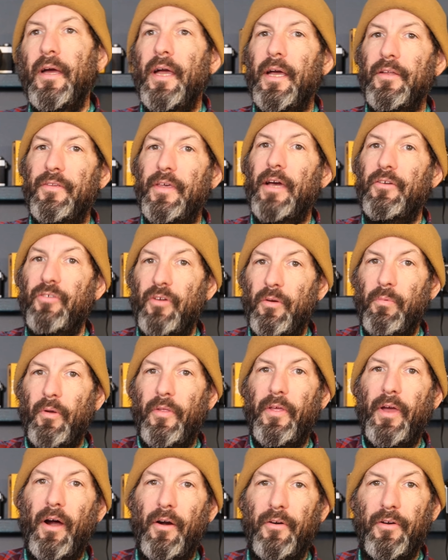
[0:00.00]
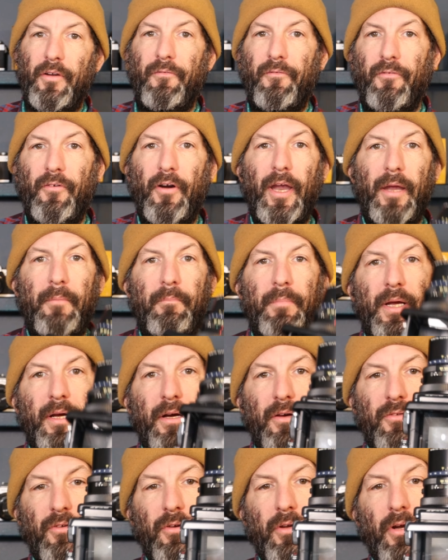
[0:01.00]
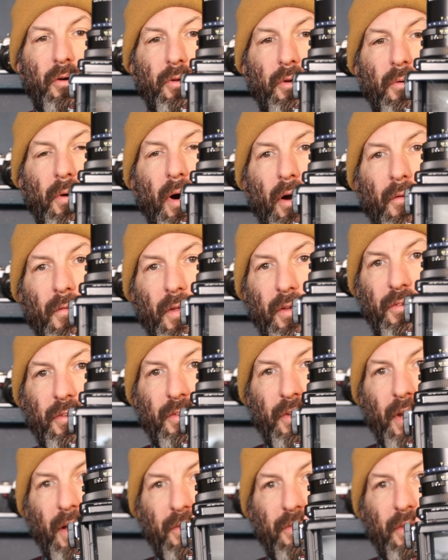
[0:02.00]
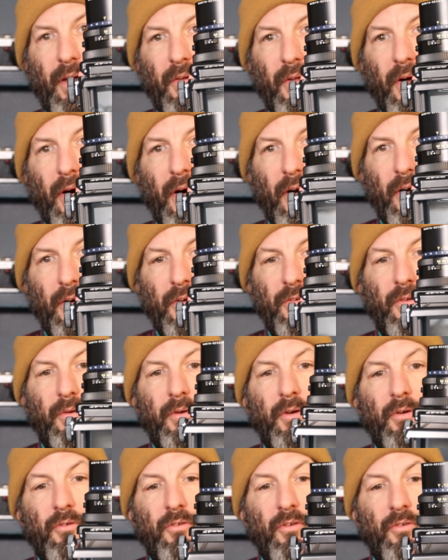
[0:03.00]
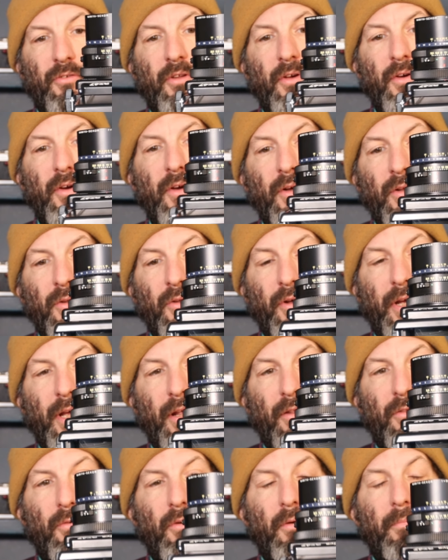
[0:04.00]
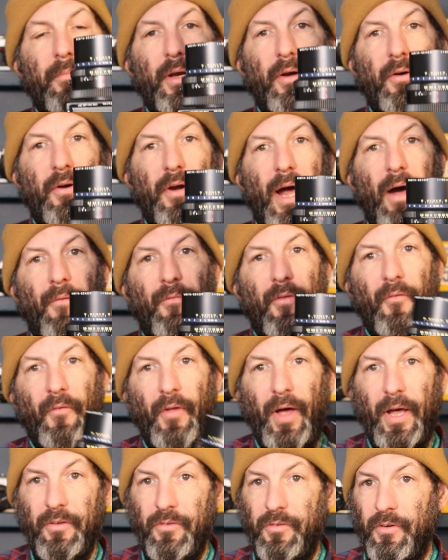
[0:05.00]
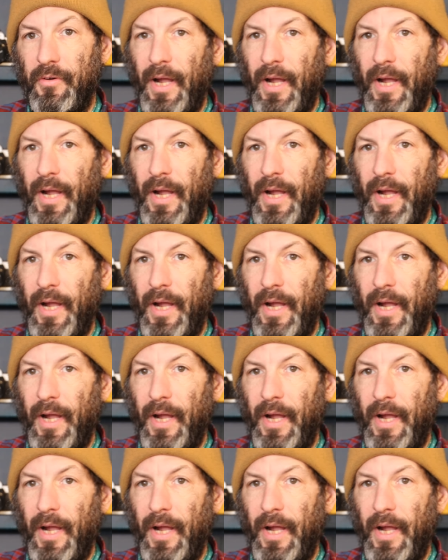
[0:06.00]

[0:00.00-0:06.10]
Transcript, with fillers: it's actually really hard to frame, because you know you are, this is an S L R, so you're just looking through a mirror and out the lens.